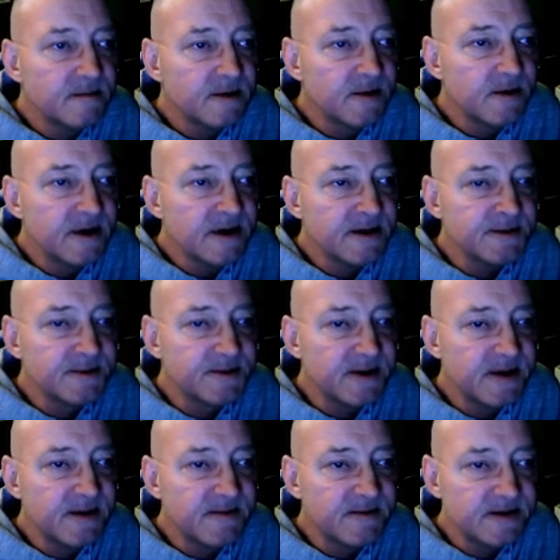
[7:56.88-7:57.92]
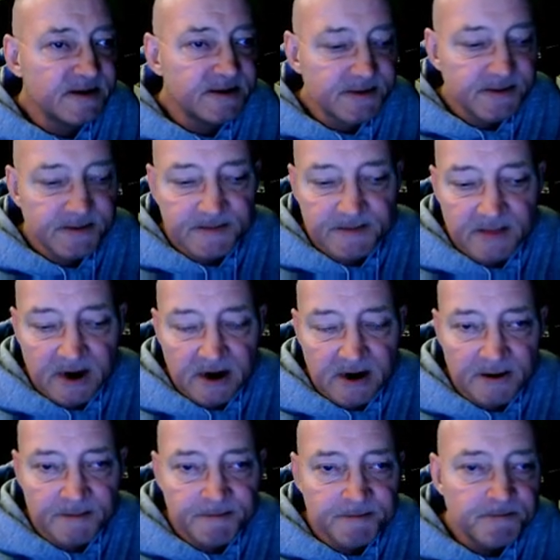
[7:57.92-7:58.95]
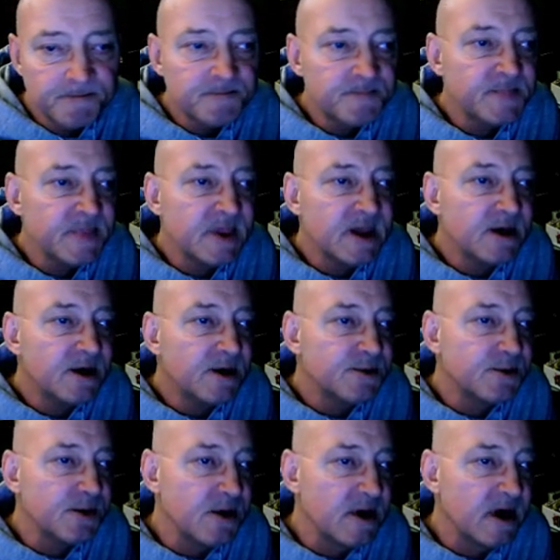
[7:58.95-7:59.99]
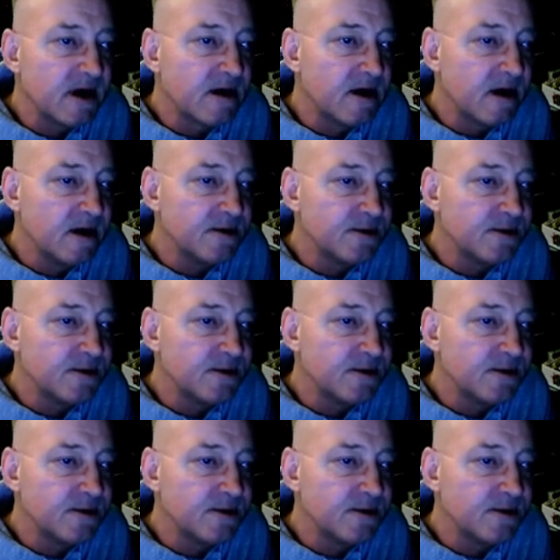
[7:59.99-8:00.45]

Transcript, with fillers: go ahead and save this. Um, so you got a color